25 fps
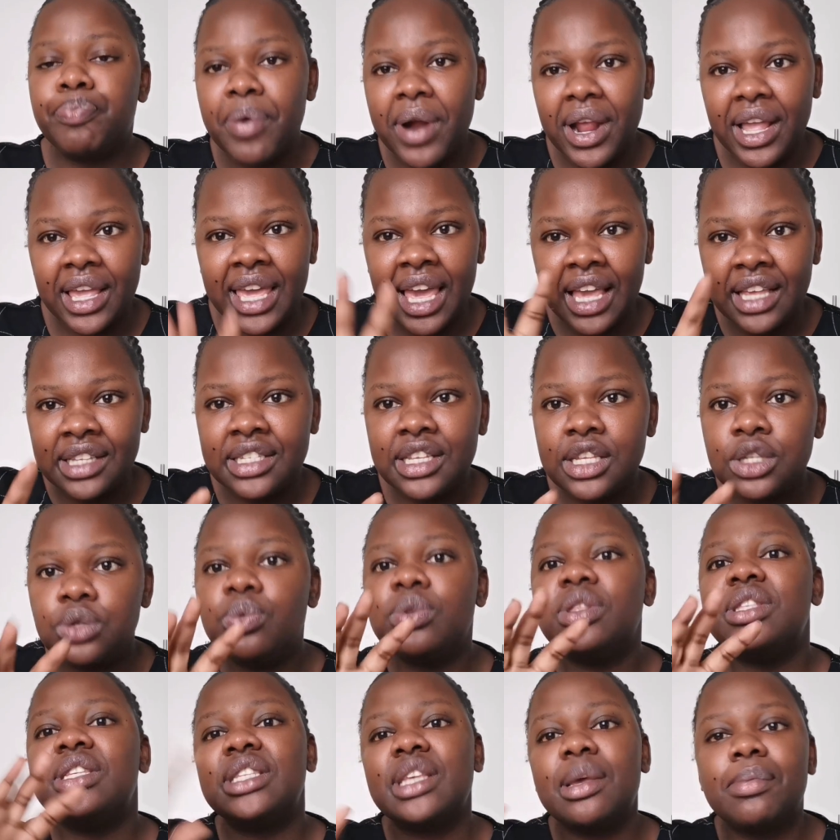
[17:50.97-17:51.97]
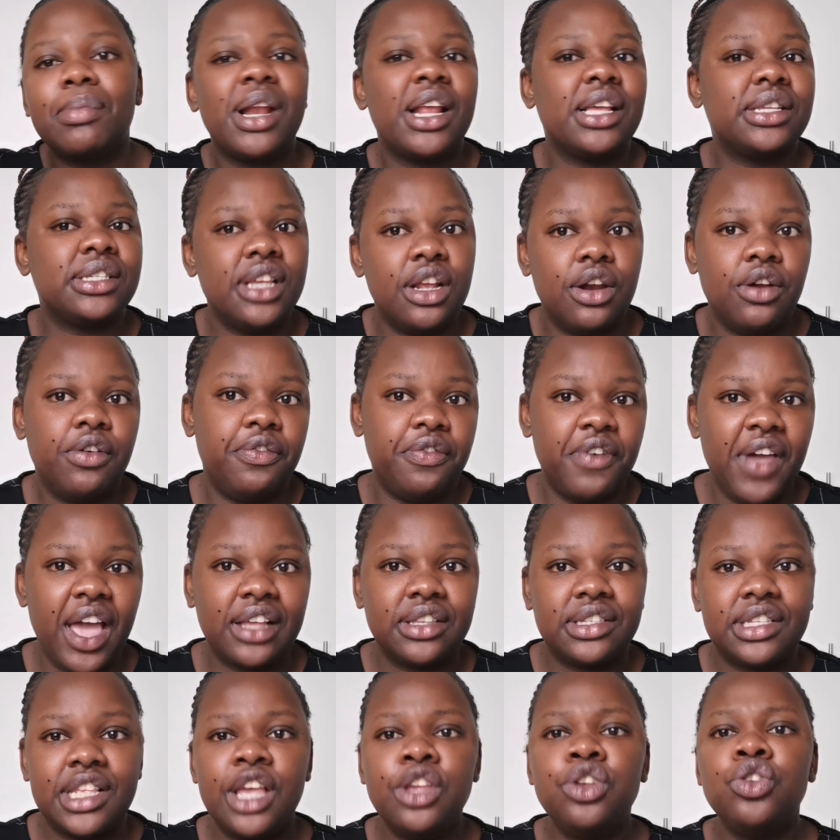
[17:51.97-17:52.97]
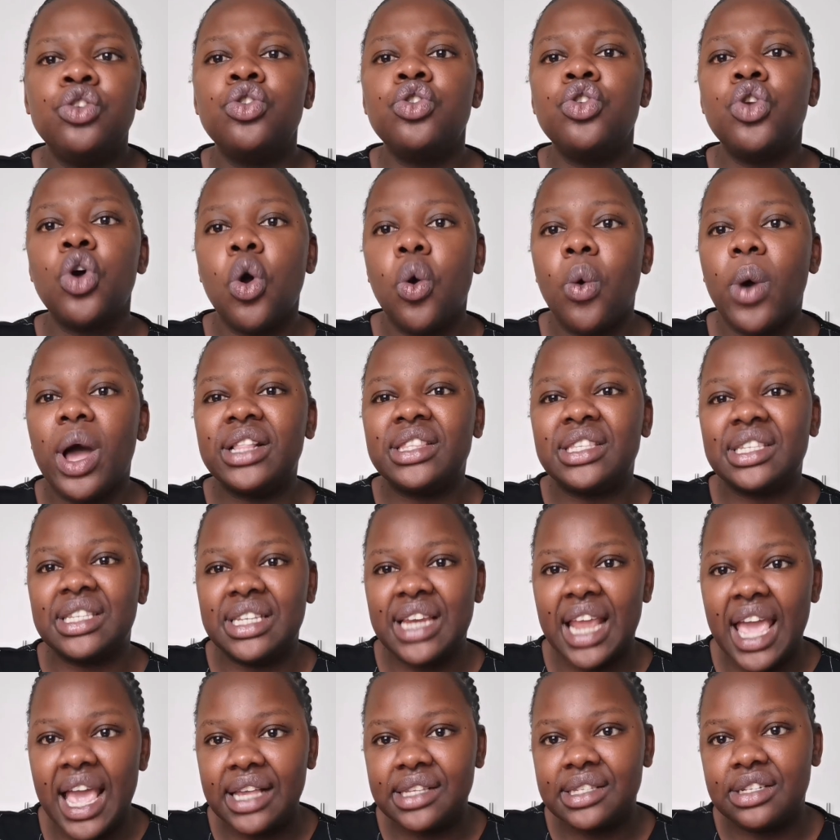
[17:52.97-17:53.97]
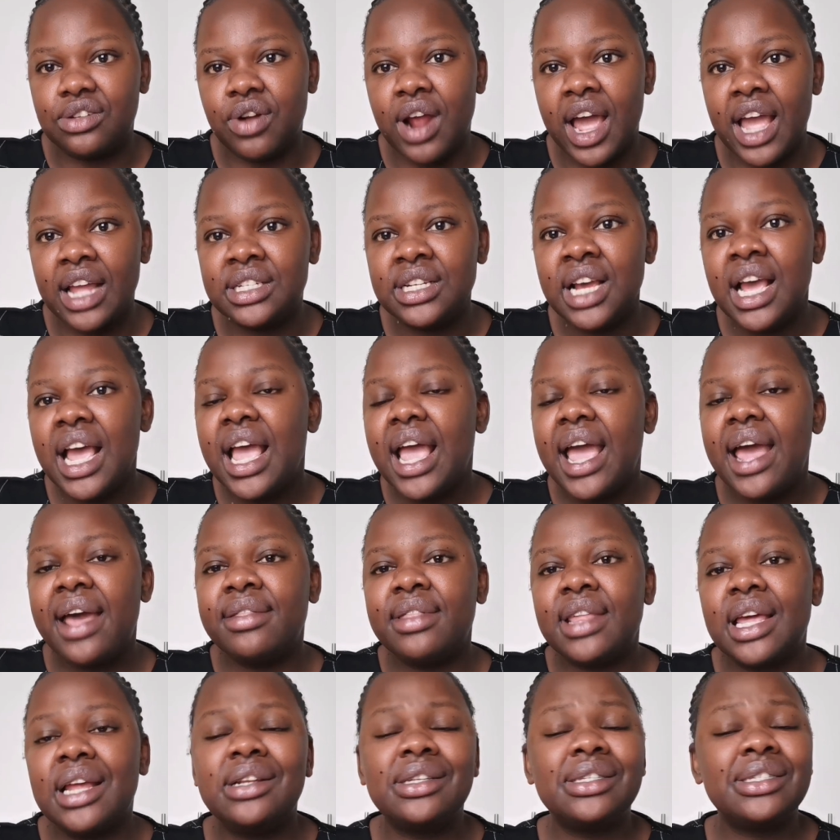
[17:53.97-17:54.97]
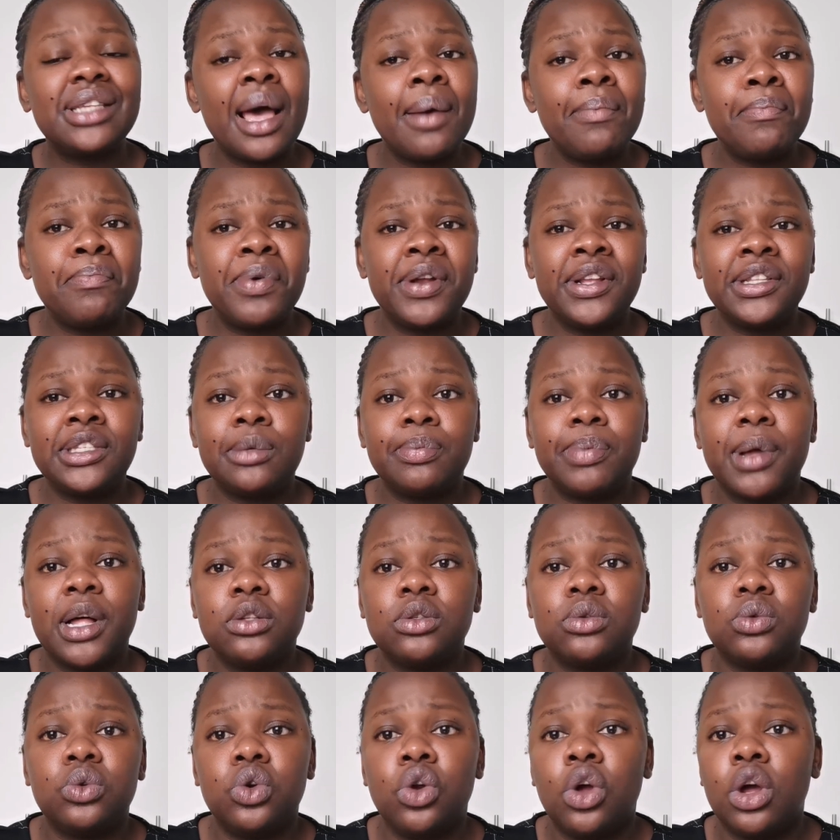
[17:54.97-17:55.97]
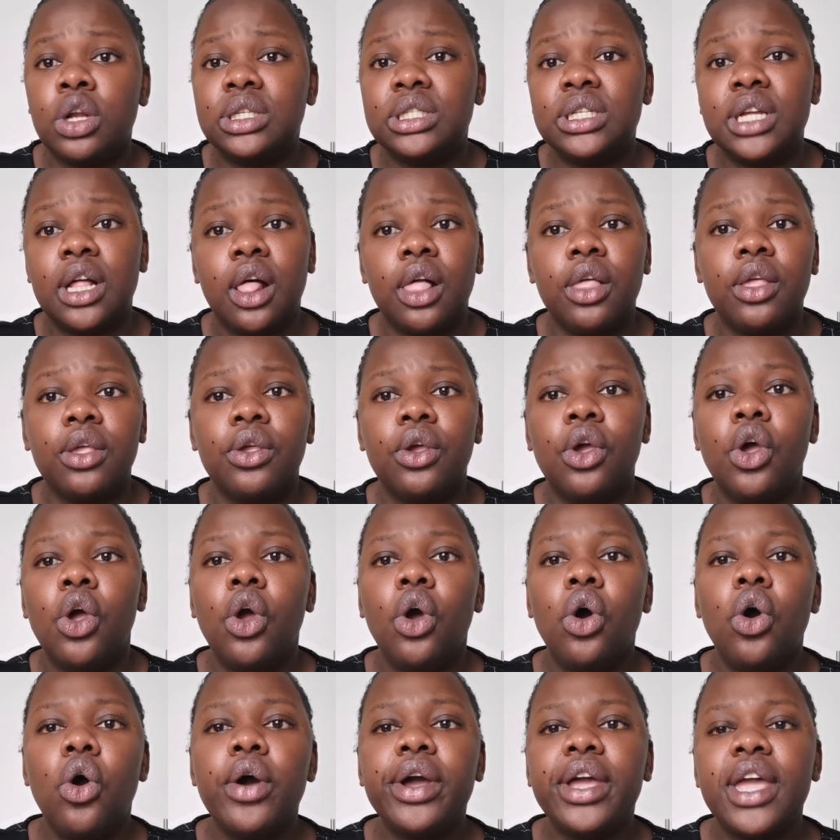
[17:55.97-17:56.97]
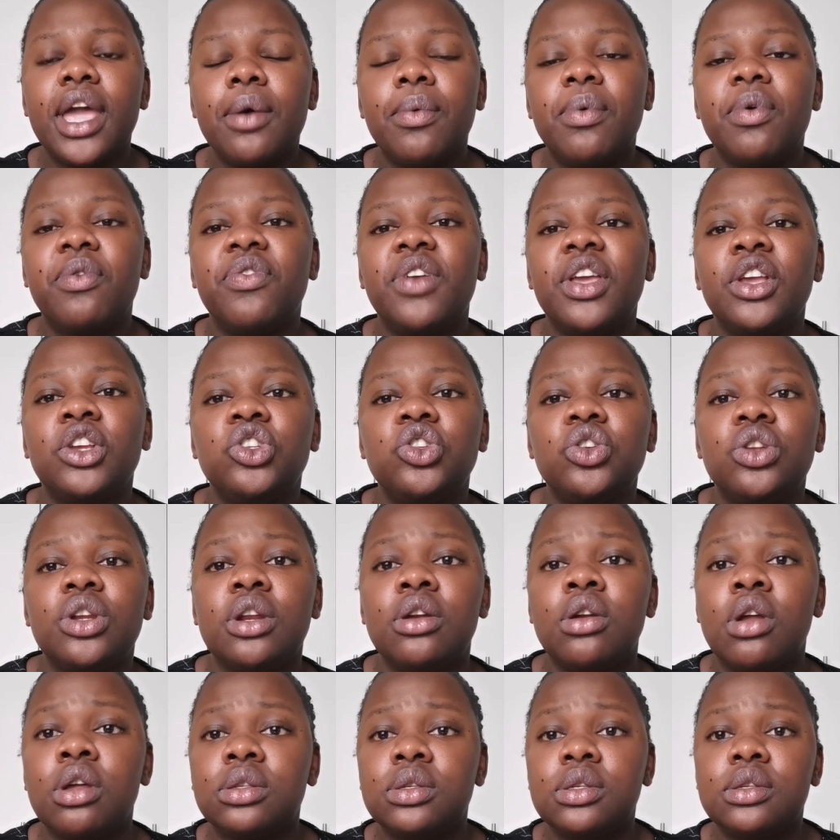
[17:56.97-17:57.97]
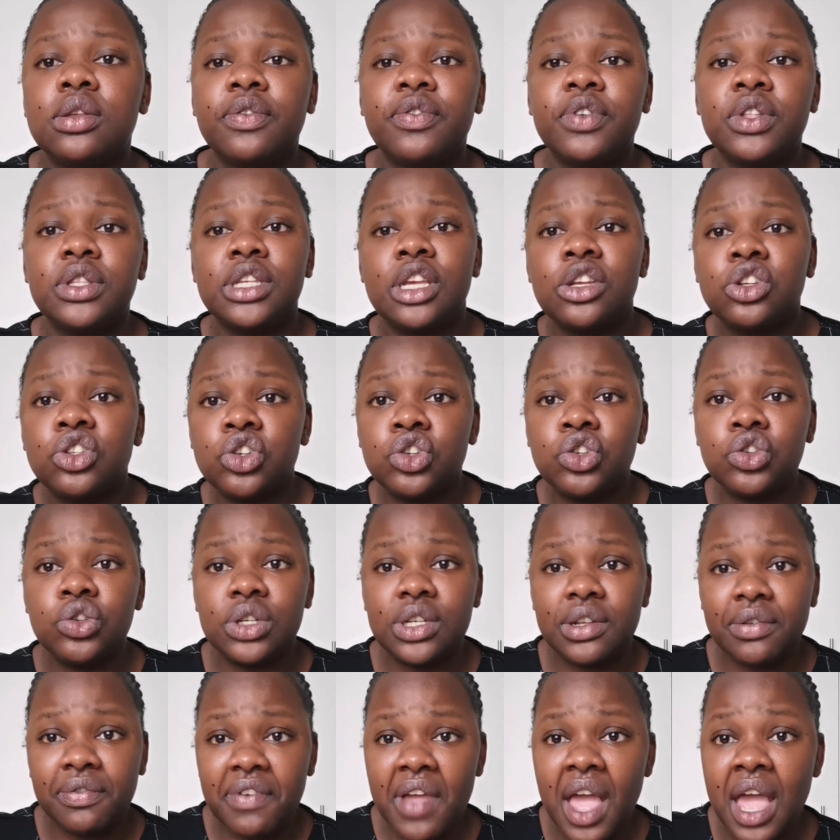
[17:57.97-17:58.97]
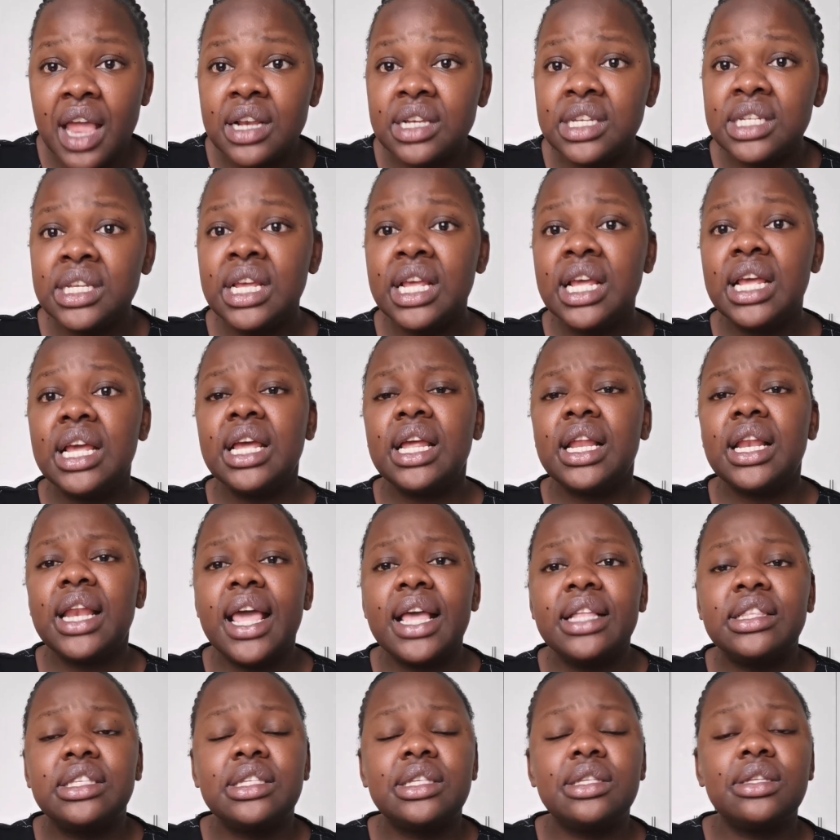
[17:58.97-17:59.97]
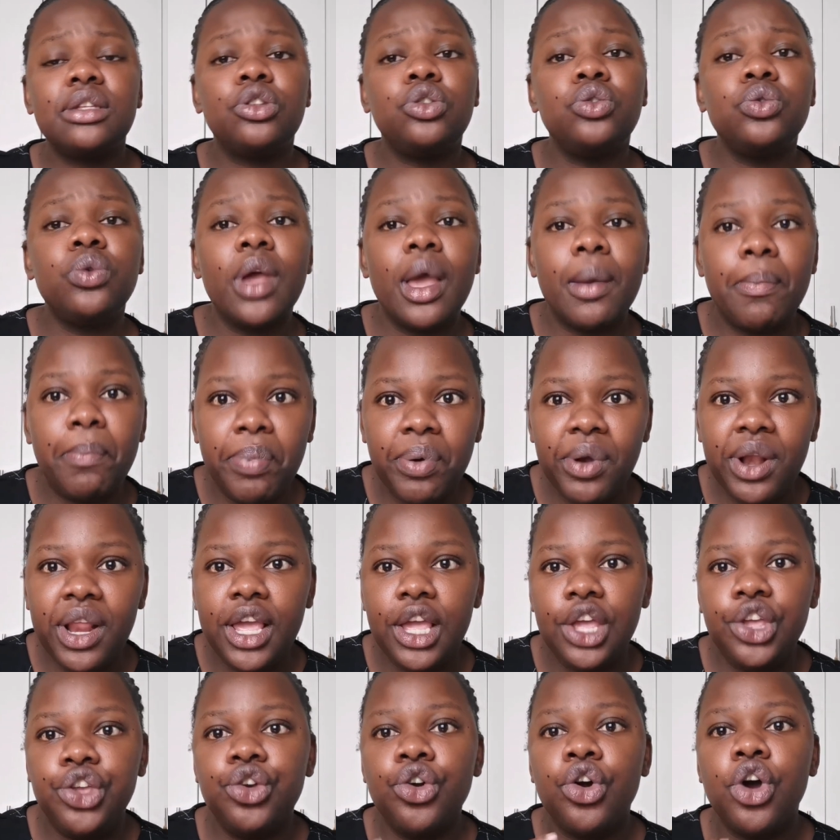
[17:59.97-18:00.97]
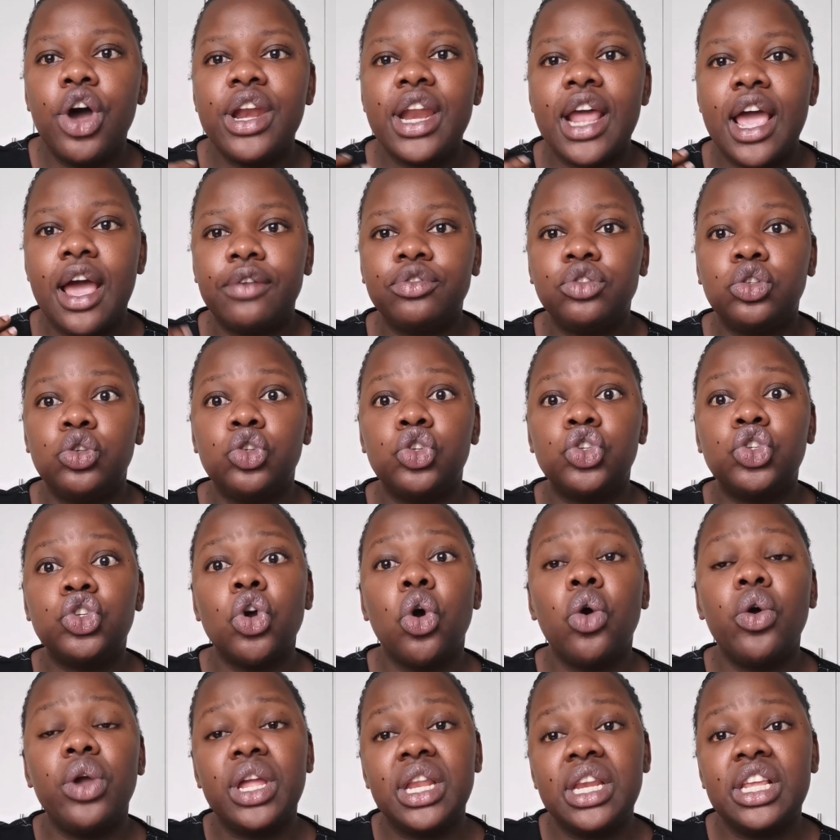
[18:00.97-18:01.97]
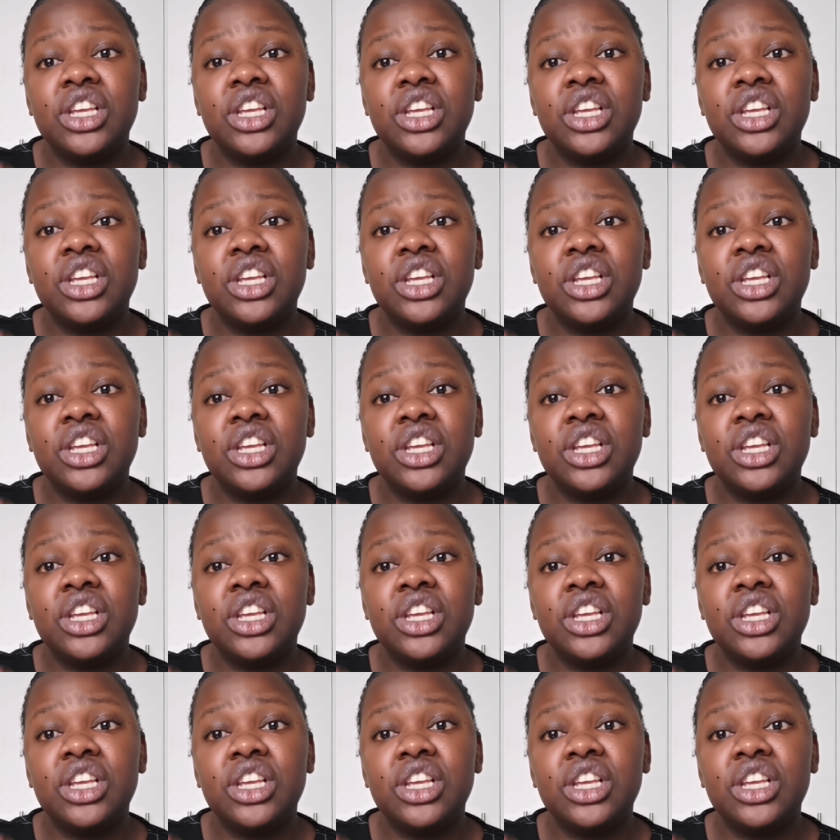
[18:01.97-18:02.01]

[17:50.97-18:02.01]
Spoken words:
with similar set of facts. Then you know what's next, right? And then some principals will not tell you, okay, we've issued a notice of intention to defend, let's do a plea. You're going to have to show